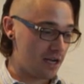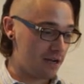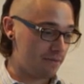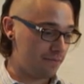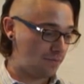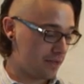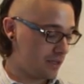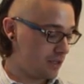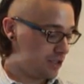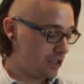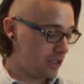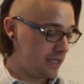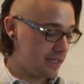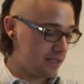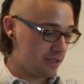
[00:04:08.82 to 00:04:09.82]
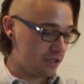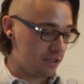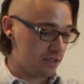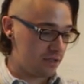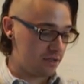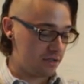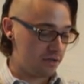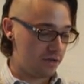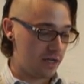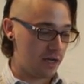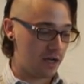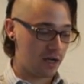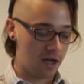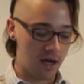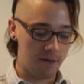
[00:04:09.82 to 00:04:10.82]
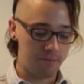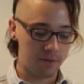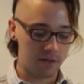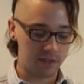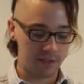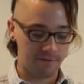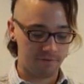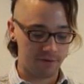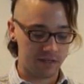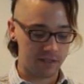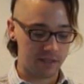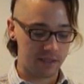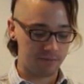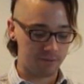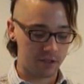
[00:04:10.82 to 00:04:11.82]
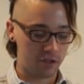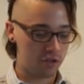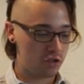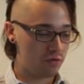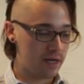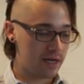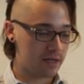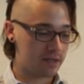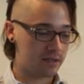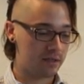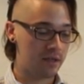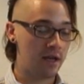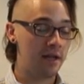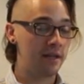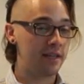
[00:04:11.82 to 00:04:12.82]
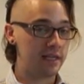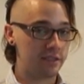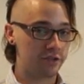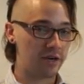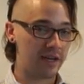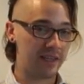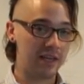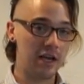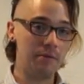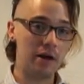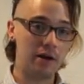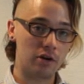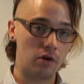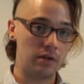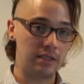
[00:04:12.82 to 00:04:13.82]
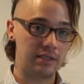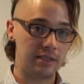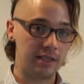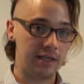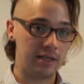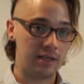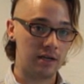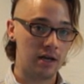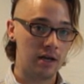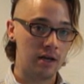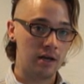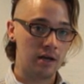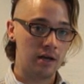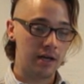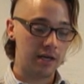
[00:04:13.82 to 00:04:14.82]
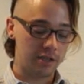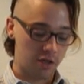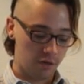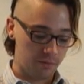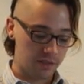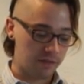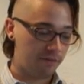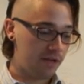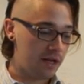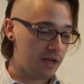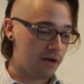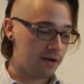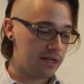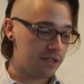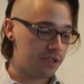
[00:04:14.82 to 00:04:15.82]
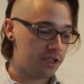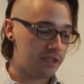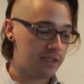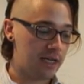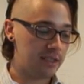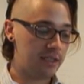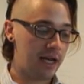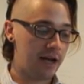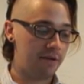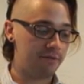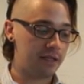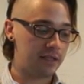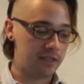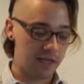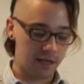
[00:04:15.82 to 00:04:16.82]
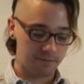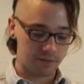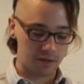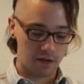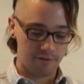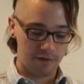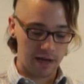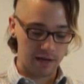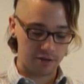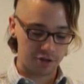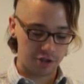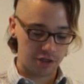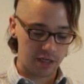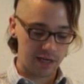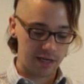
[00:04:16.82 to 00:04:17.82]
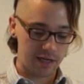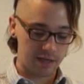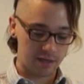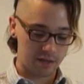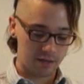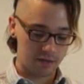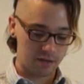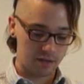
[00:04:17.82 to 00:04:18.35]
up because she is just doing a couple different tips and tricks. That's great thing about going Zine seeing Hitomi's video is she does have the tips of how she